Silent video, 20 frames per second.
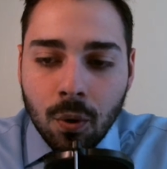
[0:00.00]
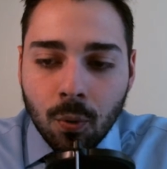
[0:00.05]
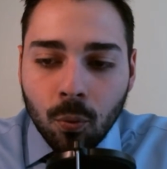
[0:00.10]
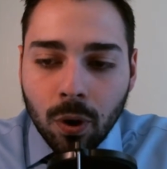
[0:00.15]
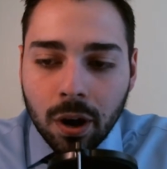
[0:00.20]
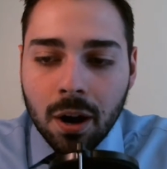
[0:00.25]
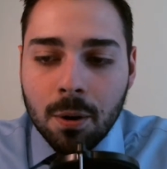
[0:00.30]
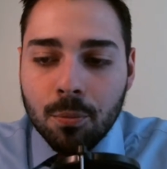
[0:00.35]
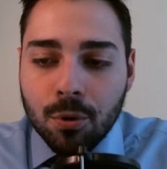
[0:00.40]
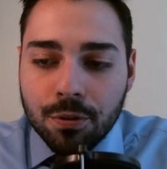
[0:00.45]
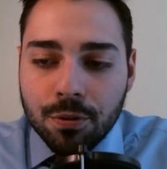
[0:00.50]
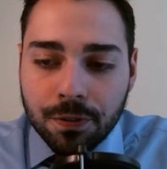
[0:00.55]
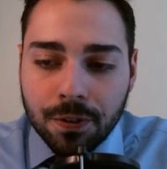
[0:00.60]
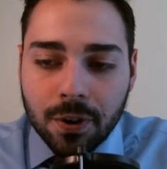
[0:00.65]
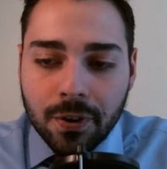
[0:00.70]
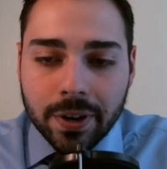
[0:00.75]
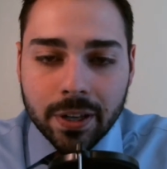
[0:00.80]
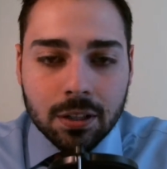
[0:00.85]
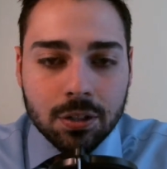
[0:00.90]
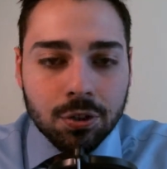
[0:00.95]
what I'm
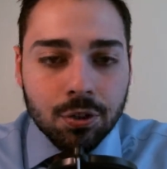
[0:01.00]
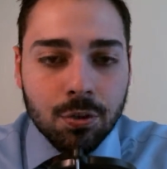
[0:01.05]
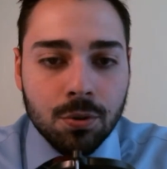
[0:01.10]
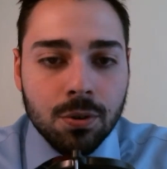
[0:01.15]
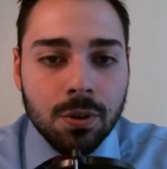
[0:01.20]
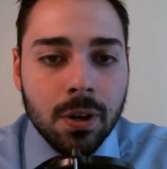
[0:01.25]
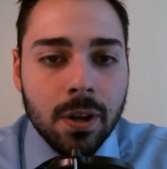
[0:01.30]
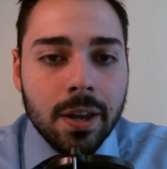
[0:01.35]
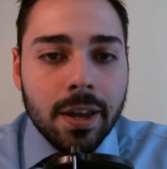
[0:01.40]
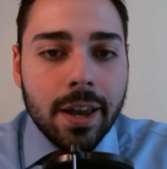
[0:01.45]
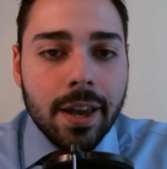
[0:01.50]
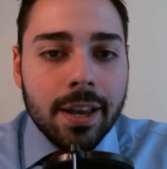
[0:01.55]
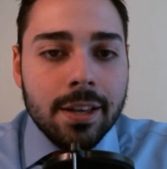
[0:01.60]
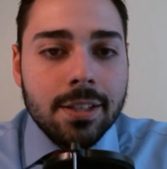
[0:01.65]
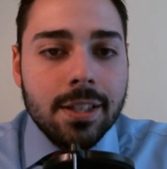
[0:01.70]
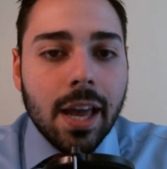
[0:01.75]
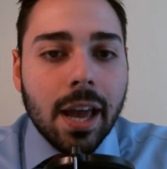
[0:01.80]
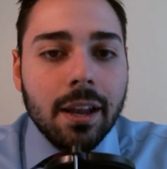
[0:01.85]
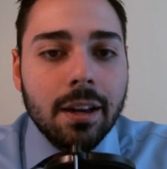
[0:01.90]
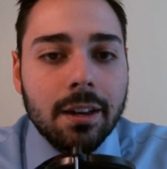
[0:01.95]
referring to is
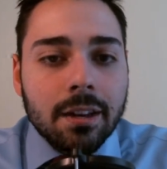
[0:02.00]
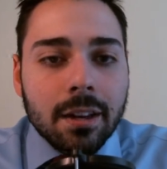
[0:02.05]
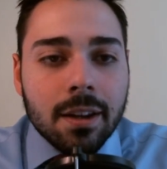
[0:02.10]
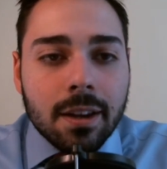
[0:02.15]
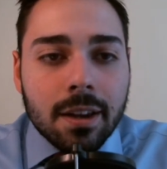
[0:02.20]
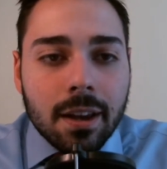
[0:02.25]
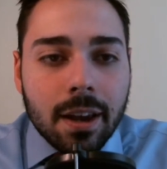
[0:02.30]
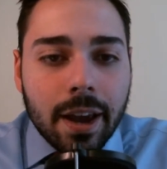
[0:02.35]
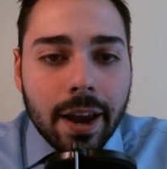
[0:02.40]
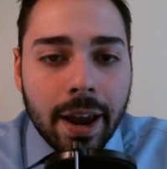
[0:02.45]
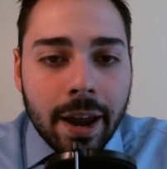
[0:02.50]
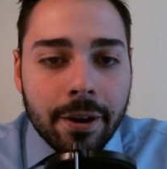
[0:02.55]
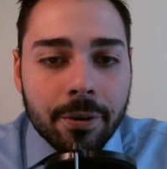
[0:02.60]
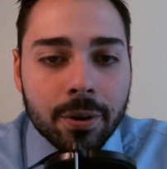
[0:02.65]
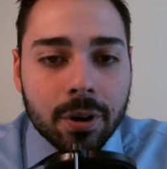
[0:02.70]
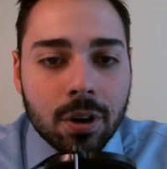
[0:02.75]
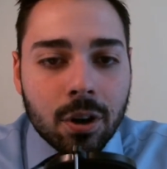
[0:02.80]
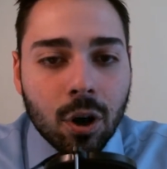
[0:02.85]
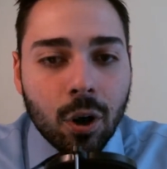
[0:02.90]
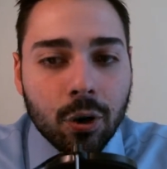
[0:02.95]
that
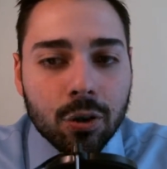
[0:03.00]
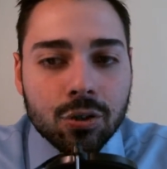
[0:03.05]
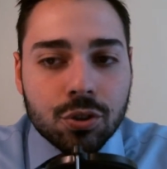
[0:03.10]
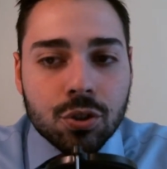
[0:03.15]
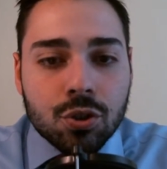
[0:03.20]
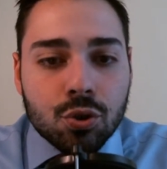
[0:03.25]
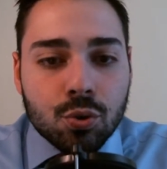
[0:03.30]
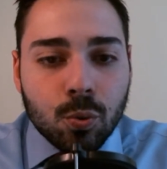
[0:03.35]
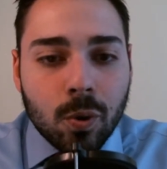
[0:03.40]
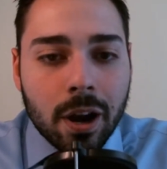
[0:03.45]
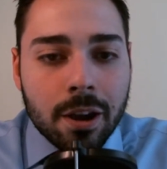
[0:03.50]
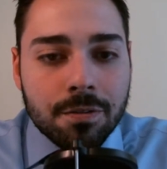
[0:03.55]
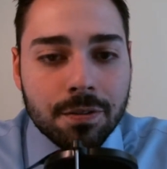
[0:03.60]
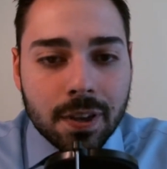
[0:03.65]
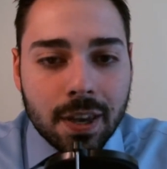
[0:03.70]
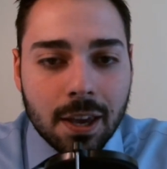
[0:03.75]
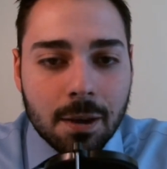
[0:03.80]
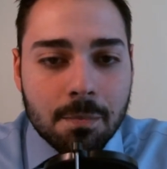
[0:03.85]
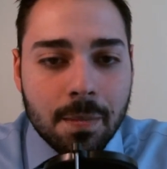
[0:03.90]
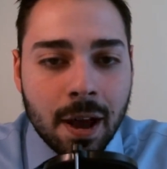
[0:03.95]
Erik Karlsson's wife
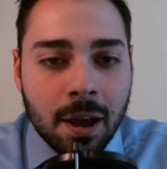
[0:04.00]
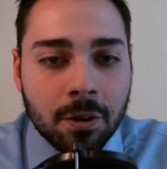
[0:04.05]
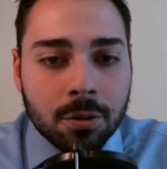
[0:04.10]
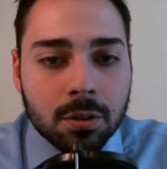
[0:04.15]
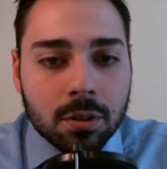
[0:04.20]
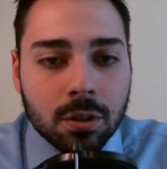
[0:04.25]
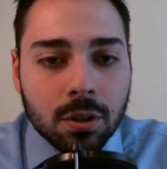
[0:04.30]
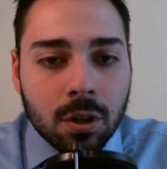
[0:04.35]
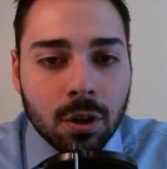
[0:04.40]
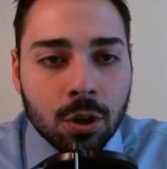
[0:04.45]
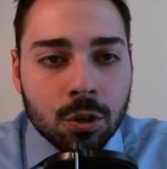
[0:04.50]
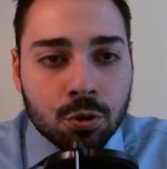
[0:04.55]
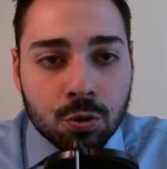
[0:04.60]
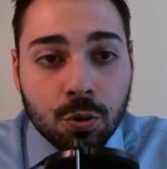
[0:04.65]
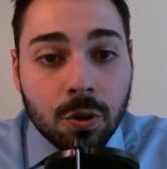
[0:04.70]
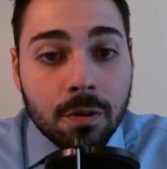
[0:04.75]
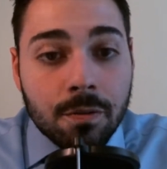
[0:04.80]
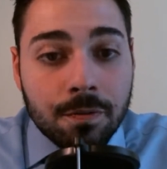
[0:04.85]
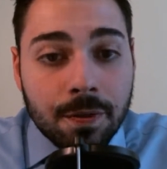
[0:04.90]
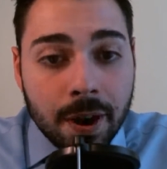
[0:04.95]
came out
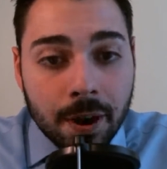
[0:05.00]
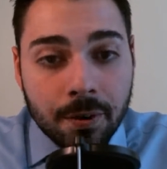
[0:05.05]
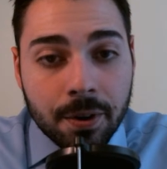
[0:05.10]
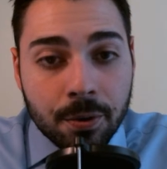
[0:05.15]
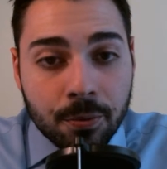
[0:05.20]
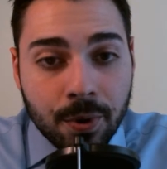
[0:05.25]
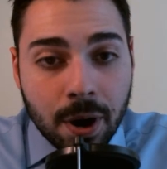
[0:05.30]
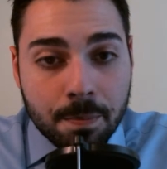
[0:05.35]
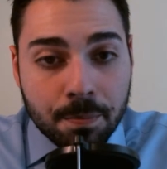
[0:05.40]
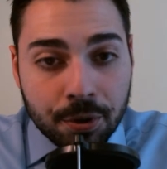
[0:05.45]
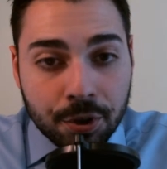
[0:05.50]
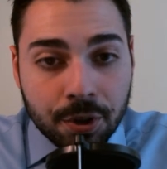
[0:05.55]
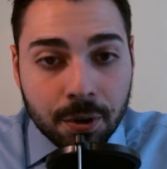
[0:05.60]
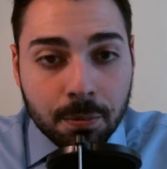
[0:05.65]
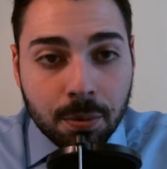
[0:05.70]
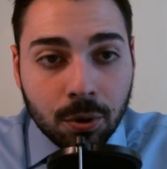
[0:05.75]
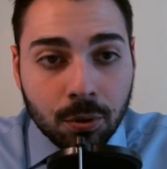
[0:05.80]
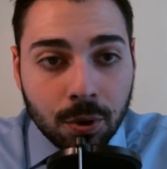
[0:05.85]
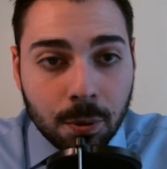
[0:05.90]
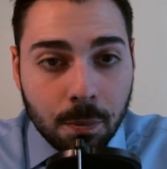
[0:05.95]
to a very
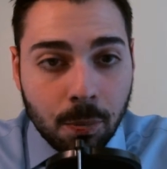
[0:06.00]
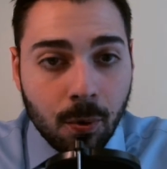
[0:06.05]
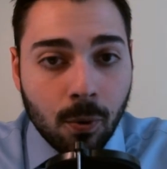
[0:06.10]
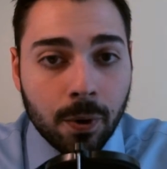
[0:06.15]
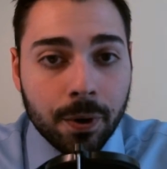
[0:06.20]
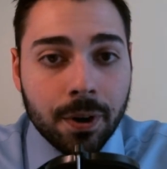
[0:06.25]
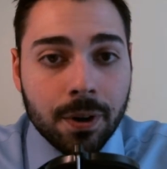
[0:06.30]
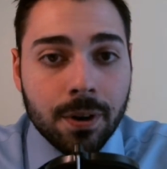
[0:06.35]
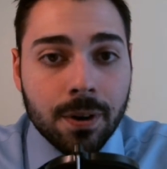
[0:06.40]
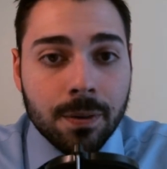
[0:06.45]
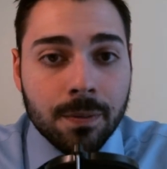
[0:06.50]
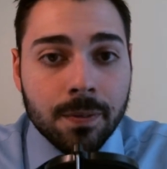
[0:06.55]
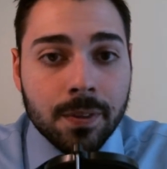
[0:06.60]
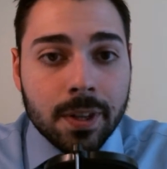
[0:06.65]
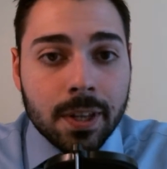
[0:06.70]
reputable reporter